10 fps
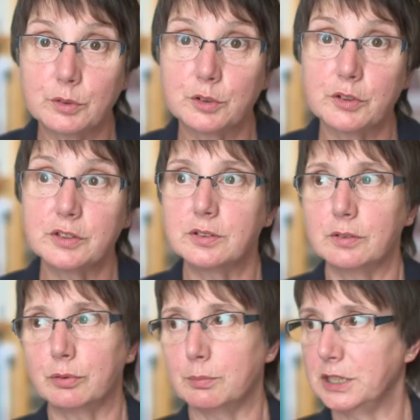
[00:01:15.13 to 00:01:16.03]
So this is
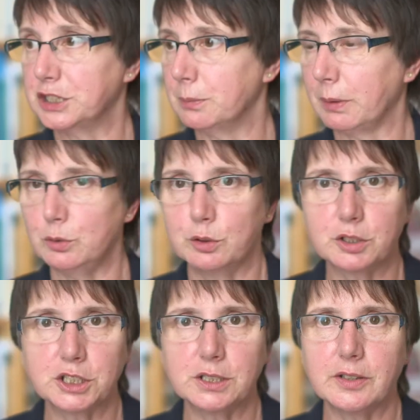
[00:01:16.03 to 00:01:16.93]
information about nutrition,